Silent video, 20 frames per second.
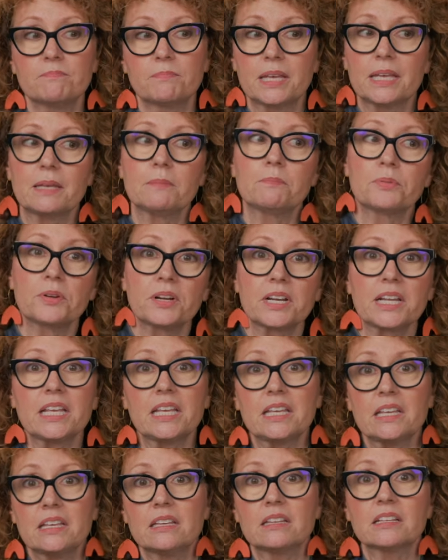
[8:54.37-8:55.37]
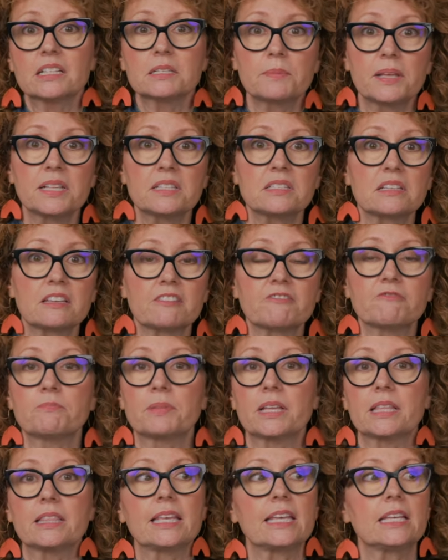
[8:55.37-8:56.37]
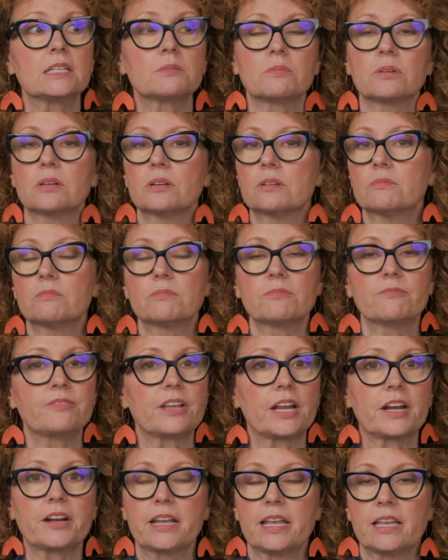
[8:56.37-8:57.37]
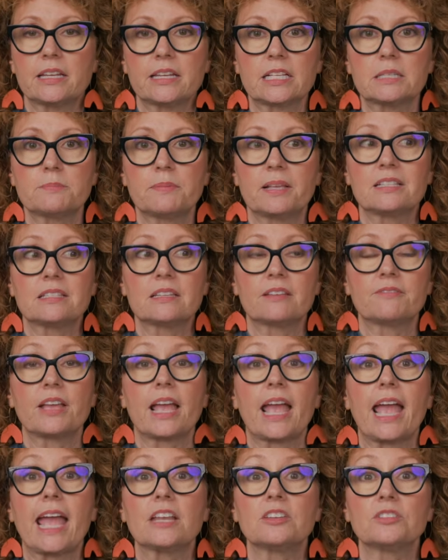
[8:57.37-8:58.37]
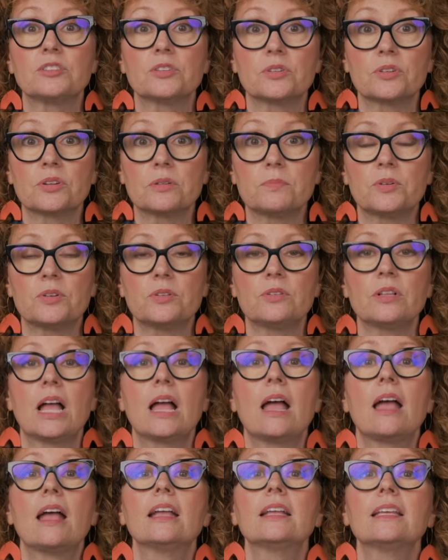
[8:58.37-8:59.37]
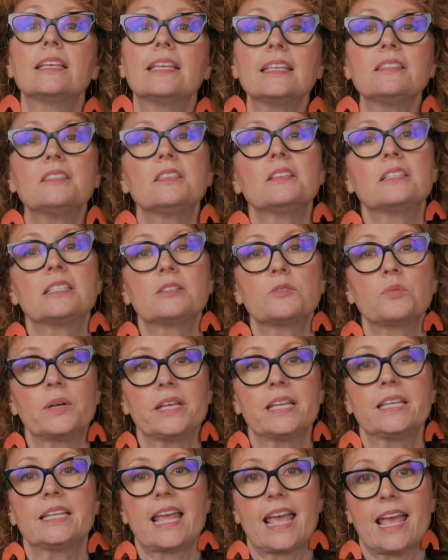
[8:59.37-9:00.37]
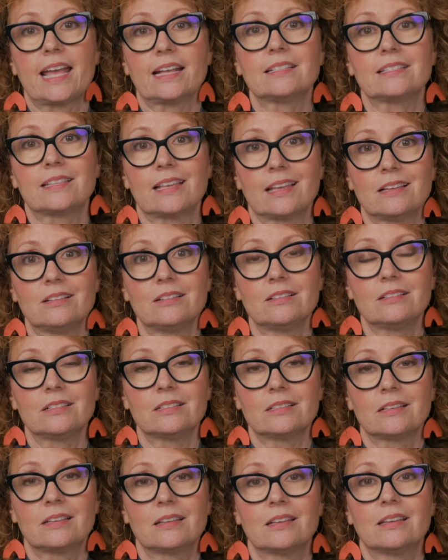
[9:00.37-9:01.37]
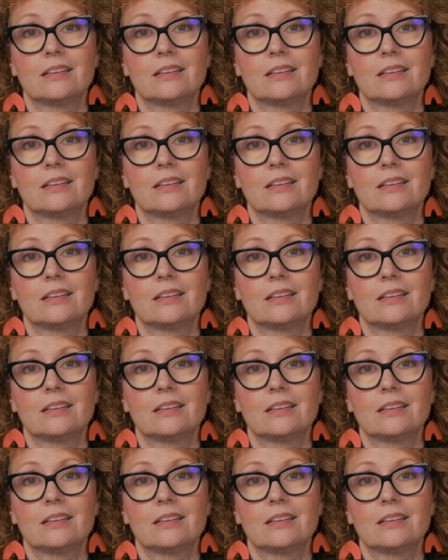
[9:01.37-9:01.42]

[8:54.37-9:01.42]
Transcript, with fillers: be pretty expensive, but these were very inexpensive and durable. Get the twin X Ls.